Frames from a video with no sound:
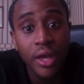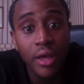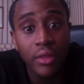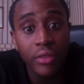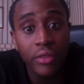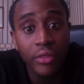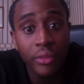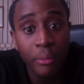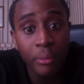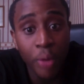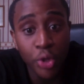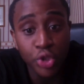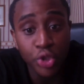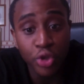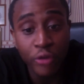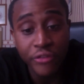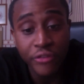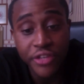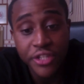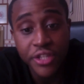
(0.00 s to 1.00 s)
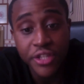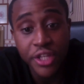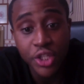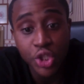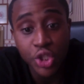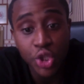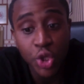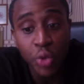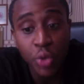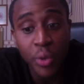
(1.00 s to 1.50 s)
the most obvious thing
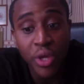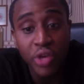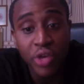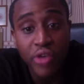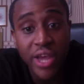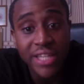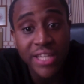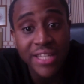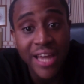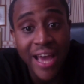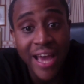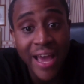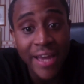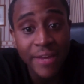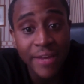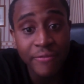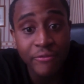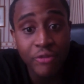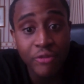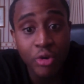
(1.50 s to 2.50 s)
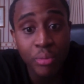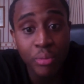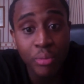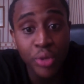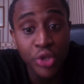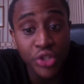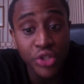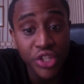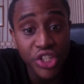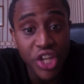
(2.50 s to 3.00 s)
to do when creating an ident for a
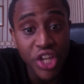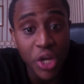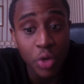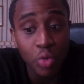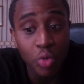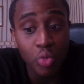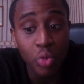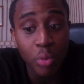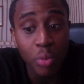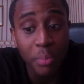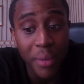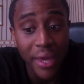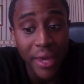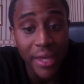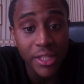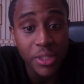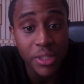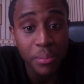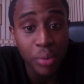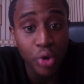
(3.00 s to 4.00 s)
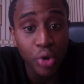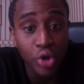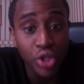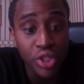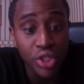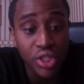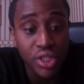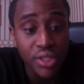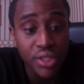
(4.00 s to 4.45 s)
music channel would be to put